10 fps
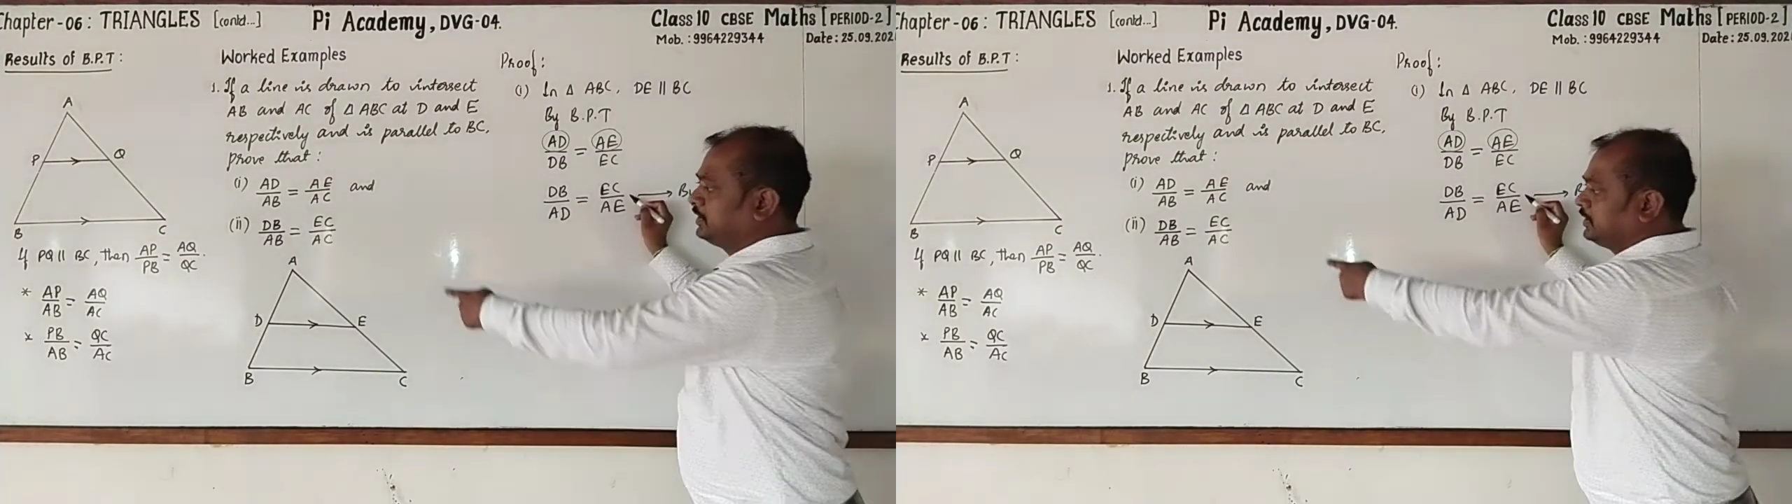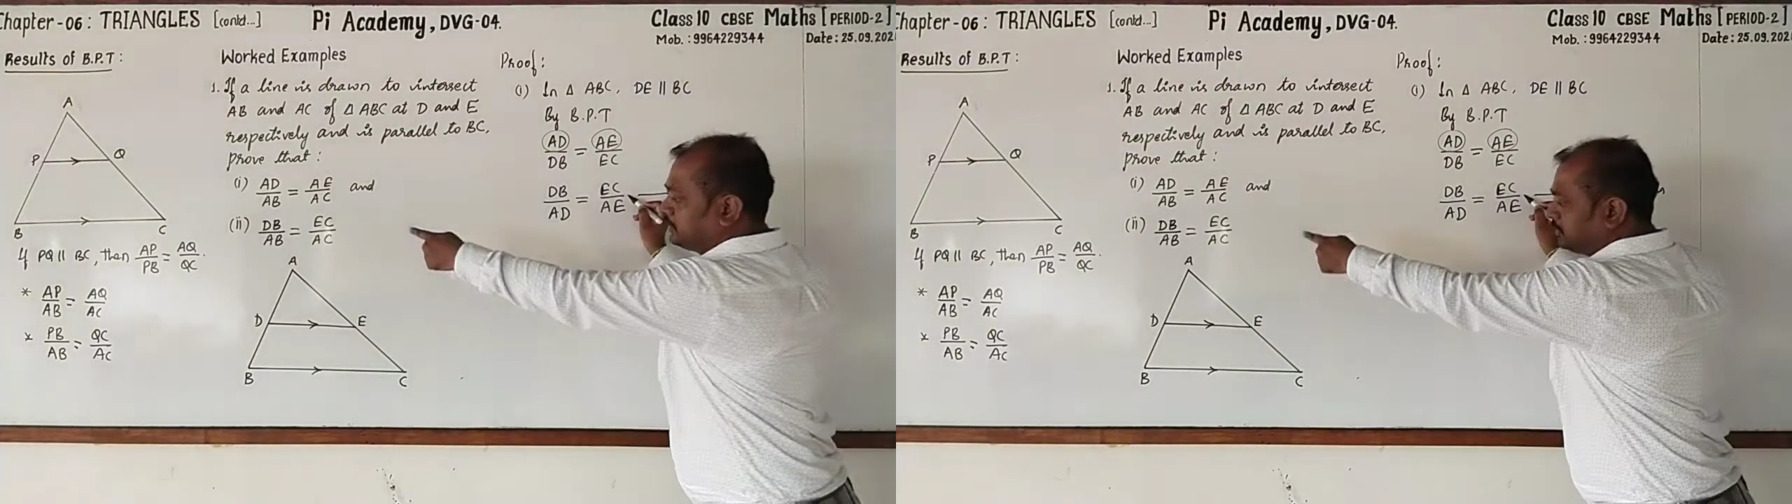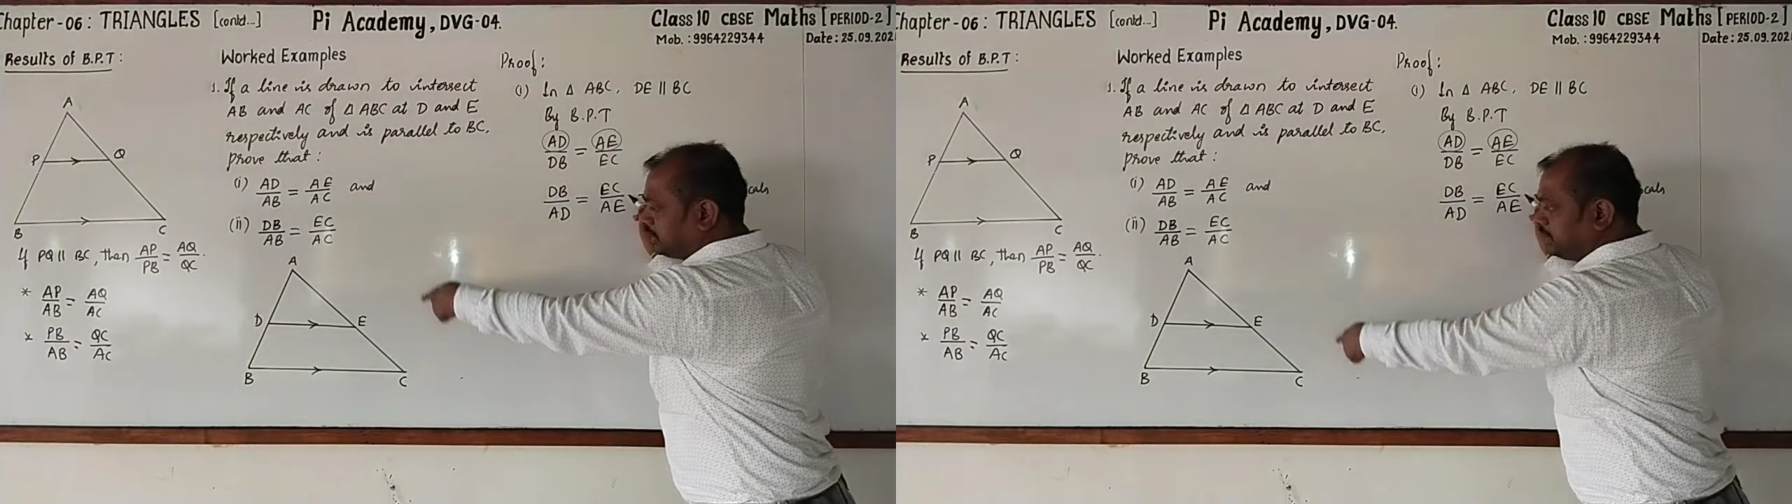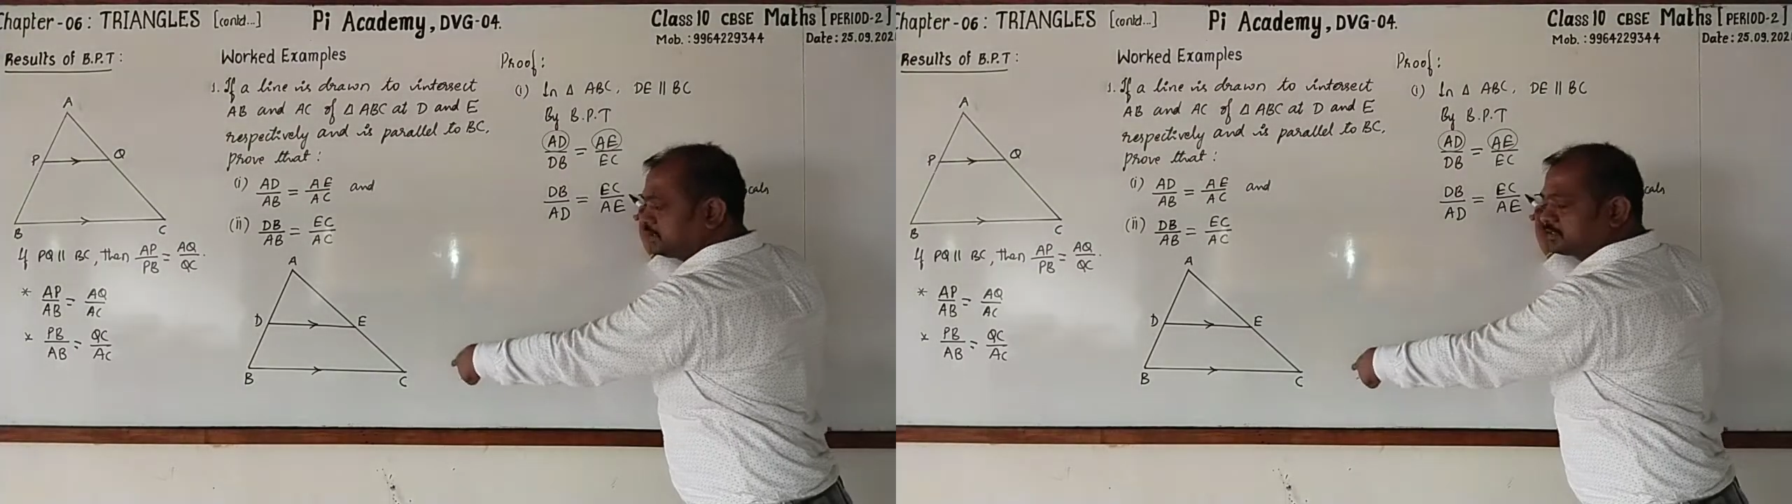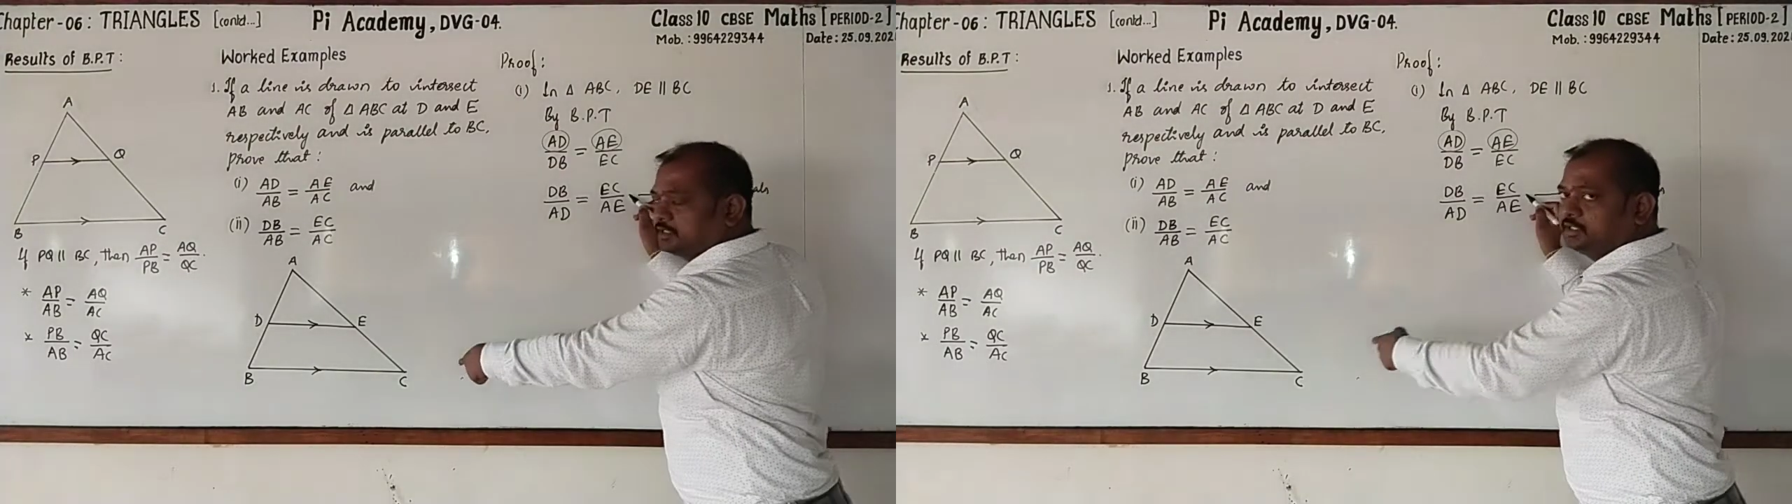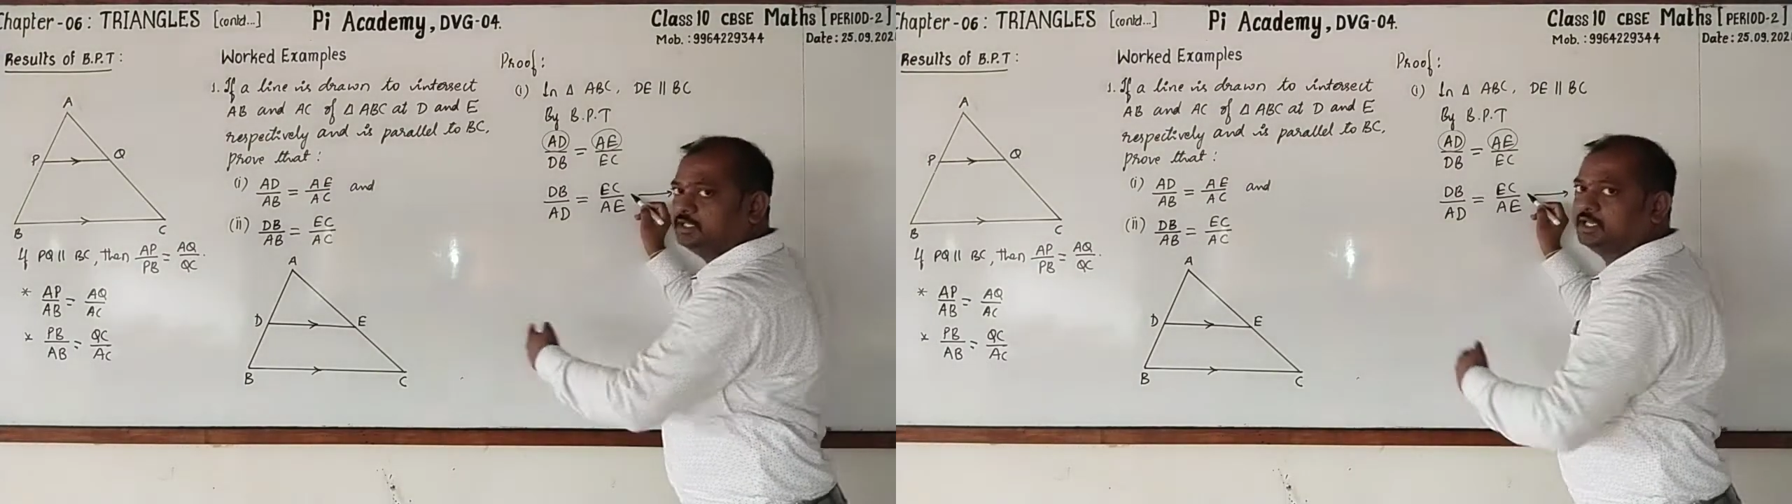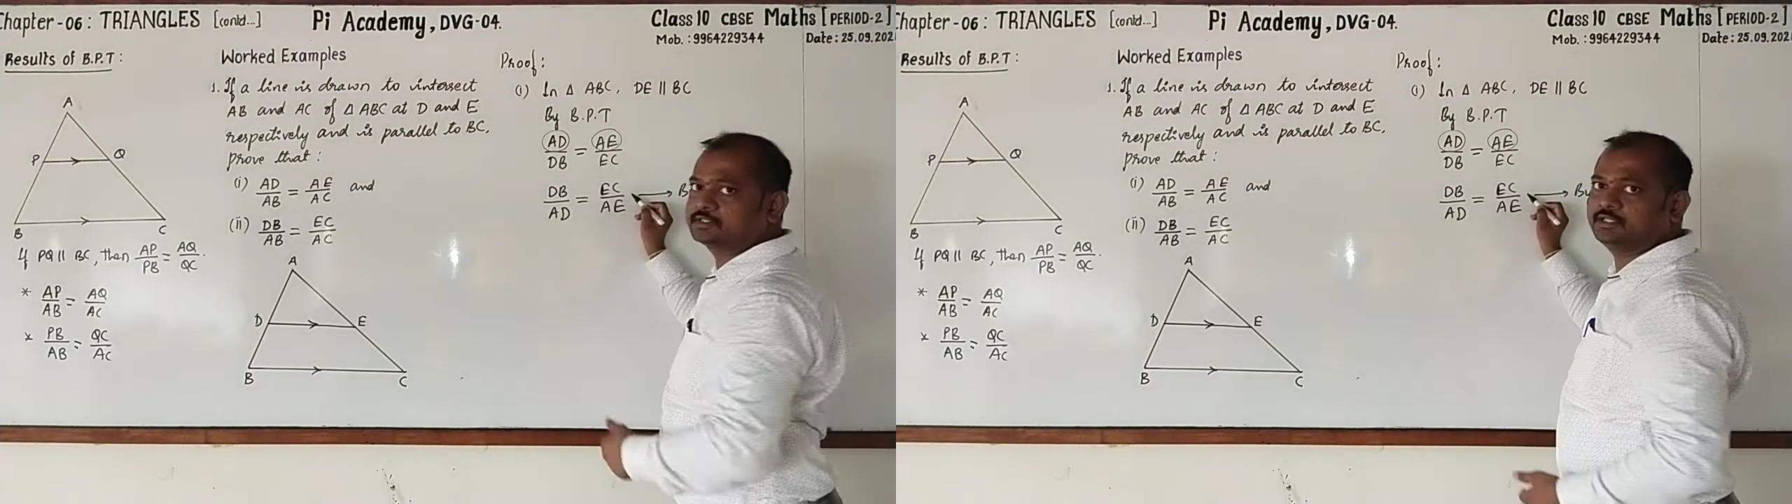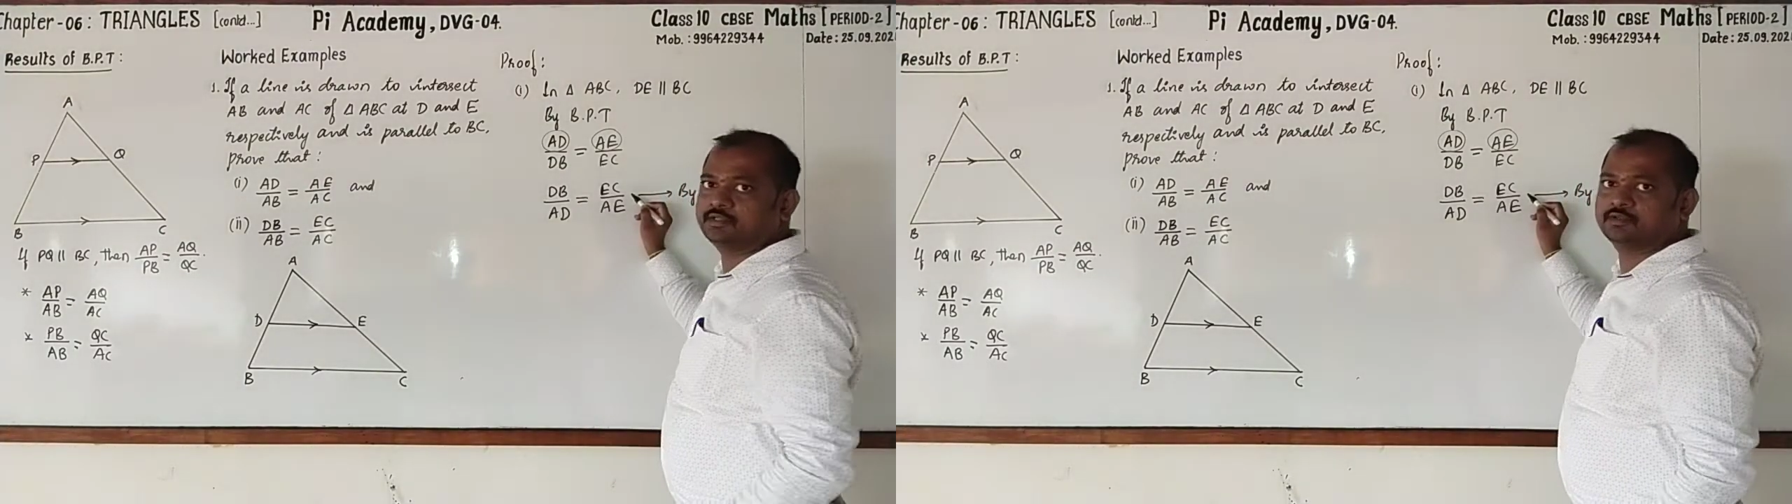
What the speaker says: that is AC.